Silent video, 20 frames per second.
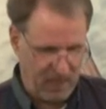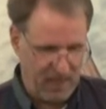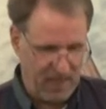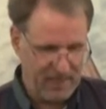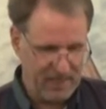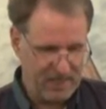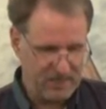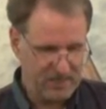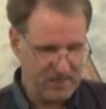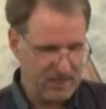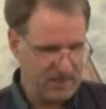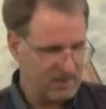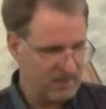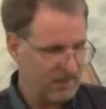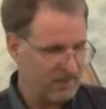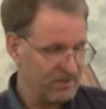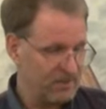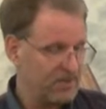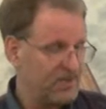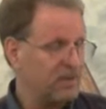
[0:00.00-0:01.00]
And he says,
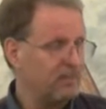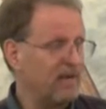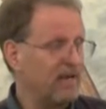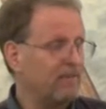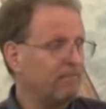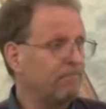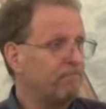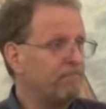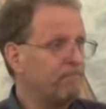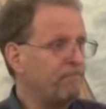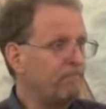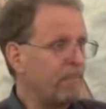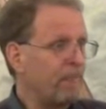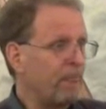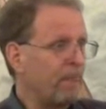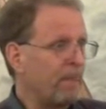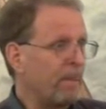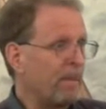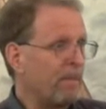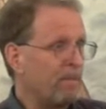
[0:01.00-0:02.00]
listen to me.
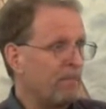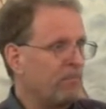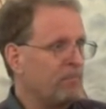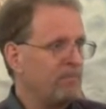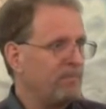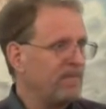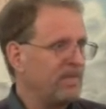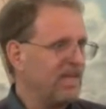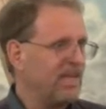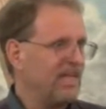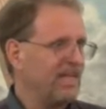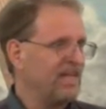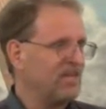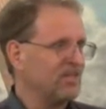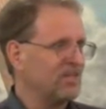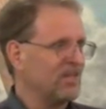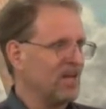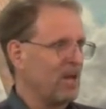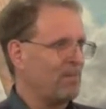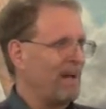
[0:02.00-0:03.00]
It
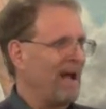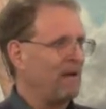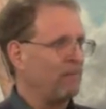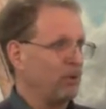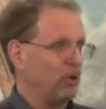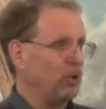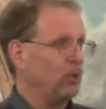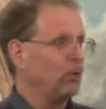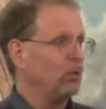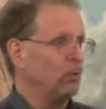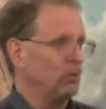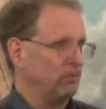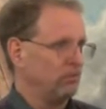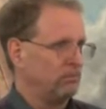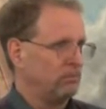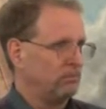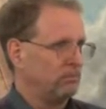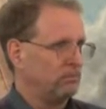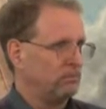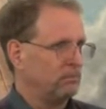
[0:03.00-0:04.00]
isn't about you.
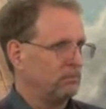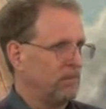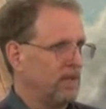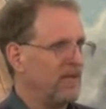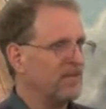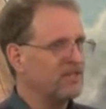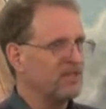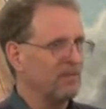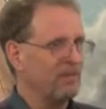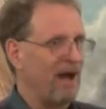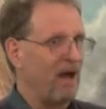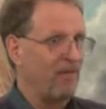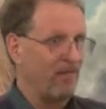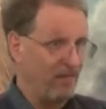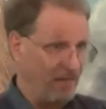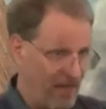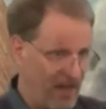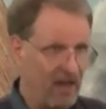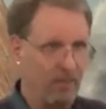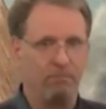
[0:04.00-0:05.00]
It's
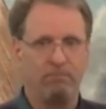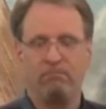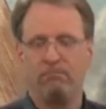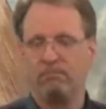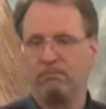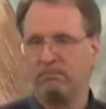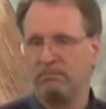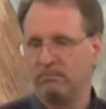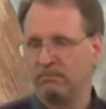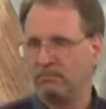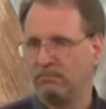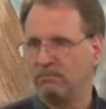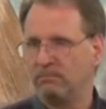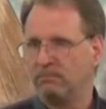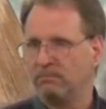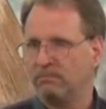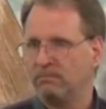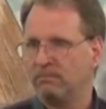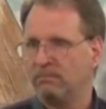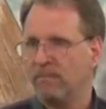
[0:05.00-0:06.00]
about them.
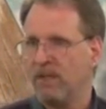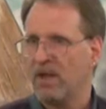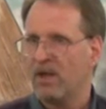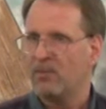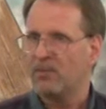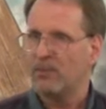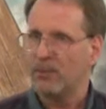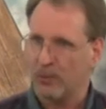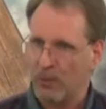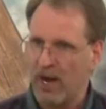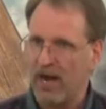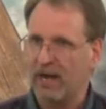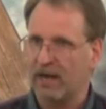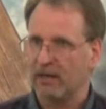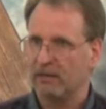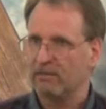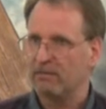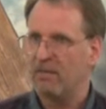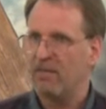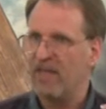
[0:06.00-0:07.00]

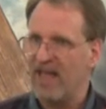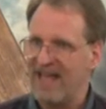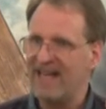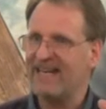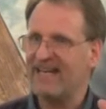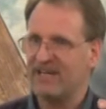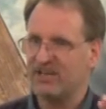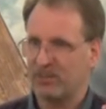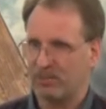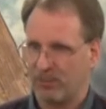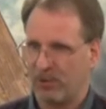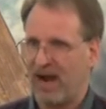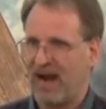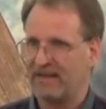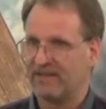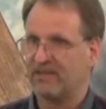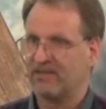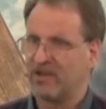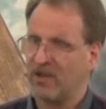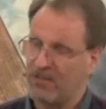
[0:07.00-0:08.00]
Prayer. They need to
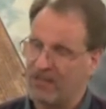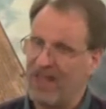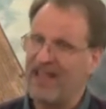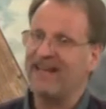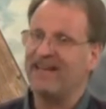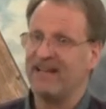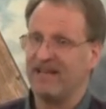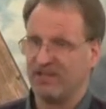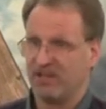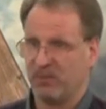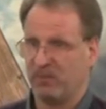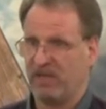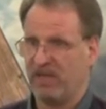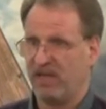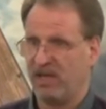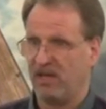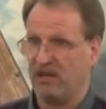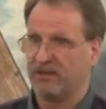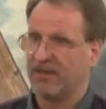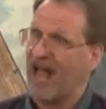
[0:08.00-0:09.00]
practice. They need to be
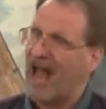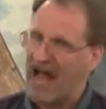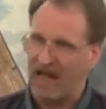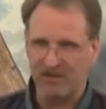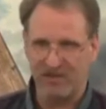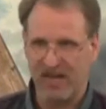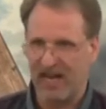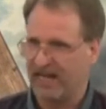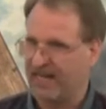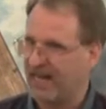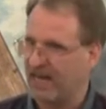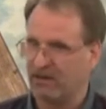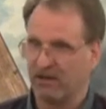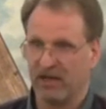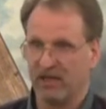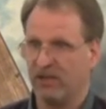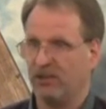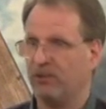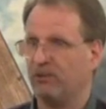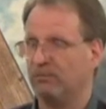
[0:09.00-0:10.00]
healed. I'll take care
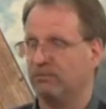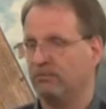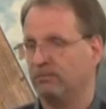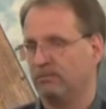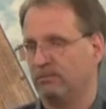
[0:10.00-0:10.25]
of you.